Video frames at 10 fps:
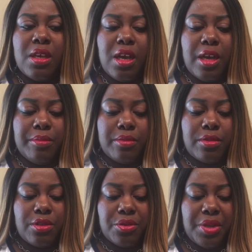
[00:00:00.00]

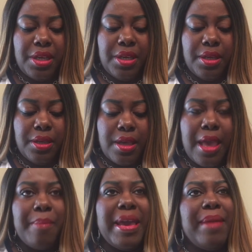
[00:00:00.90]
three.
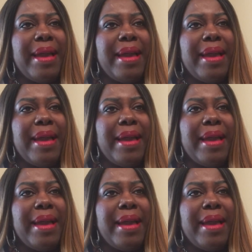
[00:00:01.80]
Babe,